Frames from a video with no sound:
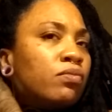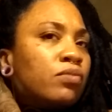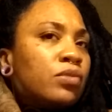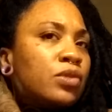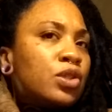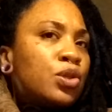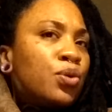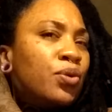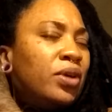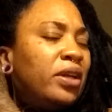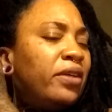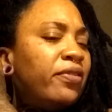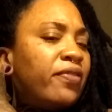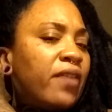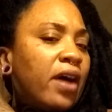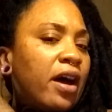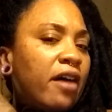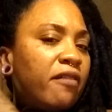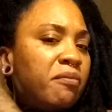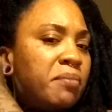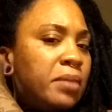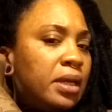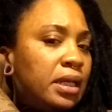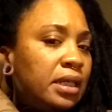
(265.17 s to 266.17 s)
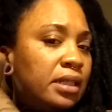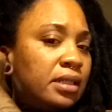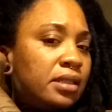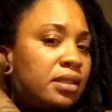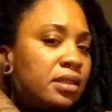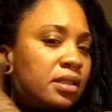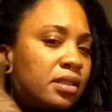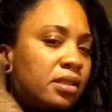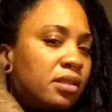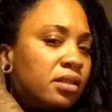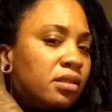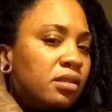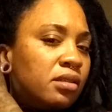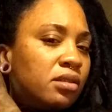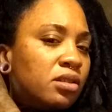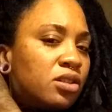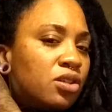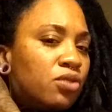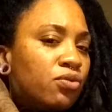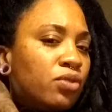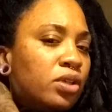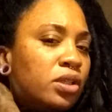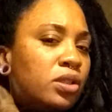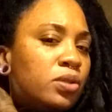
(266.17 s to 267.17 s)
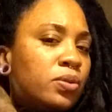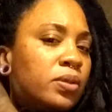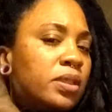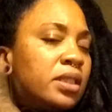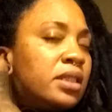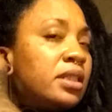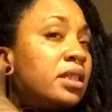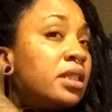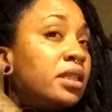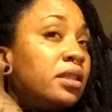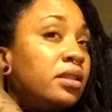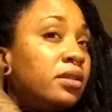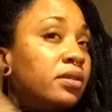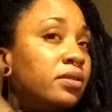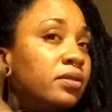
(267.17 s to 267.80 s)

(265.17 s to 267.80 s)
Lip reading: 25 minutes to retwist it.